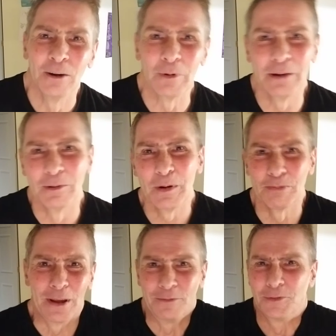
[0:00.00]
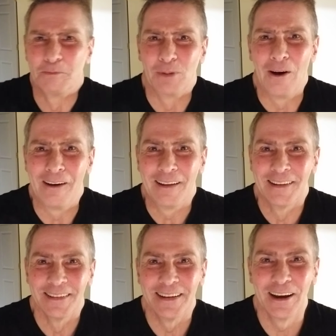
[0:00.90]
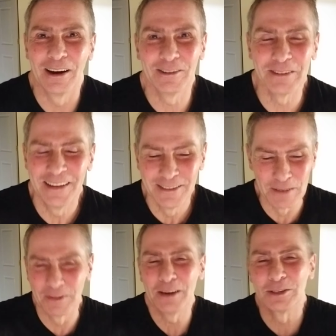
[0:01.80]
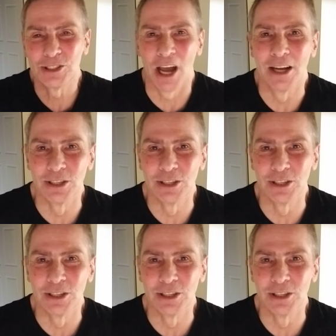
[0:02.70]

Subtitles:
We played football, you know, we played with G.I.